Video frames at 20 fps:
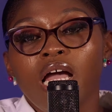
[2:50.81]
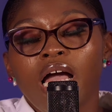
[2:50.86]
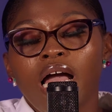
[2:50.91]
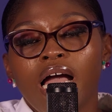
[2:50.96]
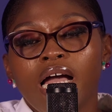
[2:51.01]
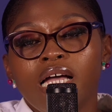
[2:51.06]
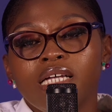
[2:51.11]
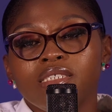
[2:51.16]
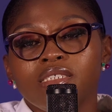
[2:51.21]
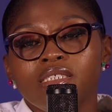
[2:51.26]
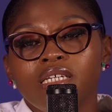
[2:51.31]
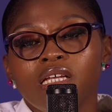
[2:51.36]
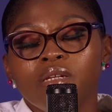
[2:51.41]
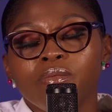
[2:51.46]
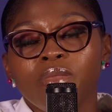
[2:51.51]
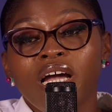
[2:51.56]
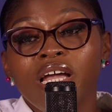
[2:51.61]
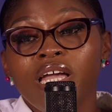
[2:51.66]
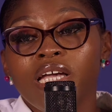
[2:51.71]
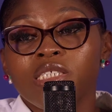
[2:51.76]
And in
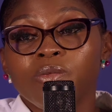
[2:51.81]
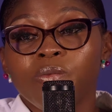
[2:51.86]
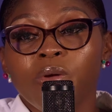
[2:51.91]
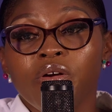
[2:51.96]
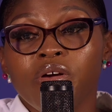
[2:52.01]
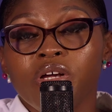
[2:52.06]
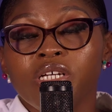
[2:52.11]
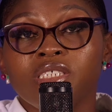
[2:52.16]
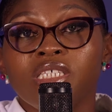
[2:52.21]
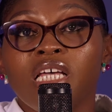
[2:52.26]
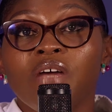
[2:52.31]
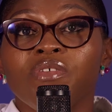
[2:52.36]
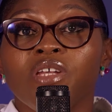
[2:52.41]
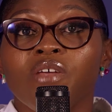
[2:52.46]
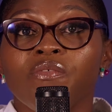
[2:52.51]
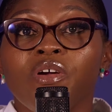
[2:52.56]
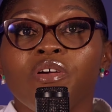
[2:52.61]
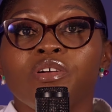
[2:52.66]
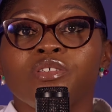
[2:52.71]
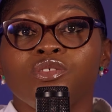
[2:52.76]
my experience, having
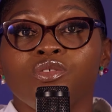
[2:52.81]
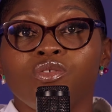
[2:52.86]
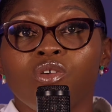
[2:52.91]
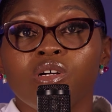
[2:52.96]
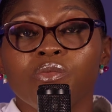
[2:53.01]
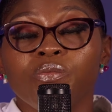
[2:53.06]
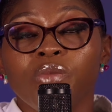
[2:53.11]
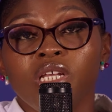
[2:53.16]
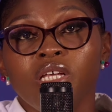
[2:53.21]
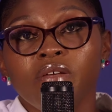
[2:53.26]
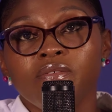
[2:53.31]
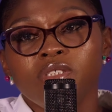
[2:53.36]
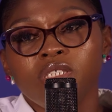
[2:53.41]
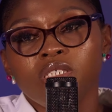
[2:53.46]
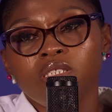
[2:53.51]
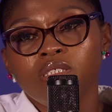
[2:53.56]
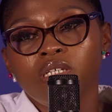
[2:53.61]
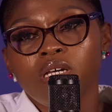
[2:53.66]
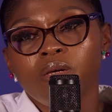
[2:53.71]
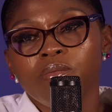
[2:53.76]
a very strong belief
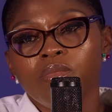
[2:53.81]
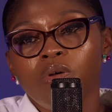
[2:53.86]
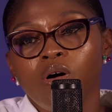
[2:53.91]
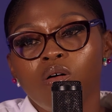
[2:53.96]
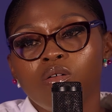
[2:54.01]
system